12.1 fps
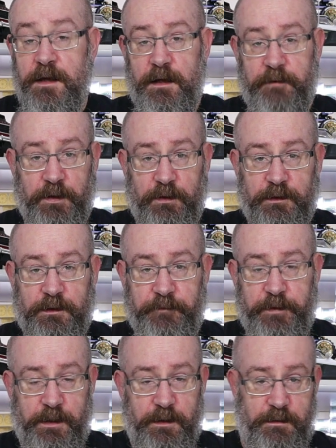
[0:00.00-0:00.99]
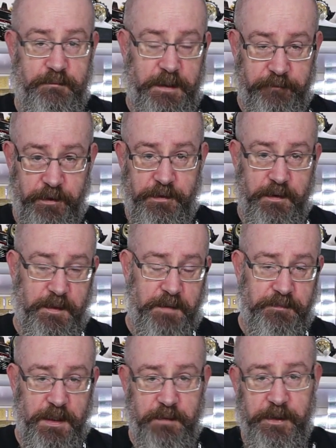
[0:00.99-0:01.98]
If you liked the video, give it a thumb
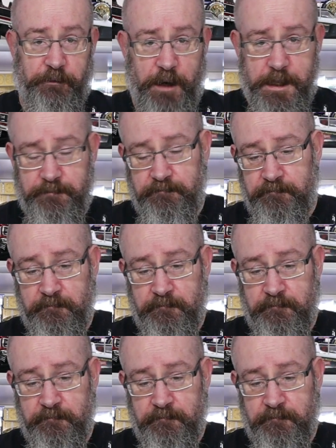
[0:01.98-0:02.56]
up, that'd be great.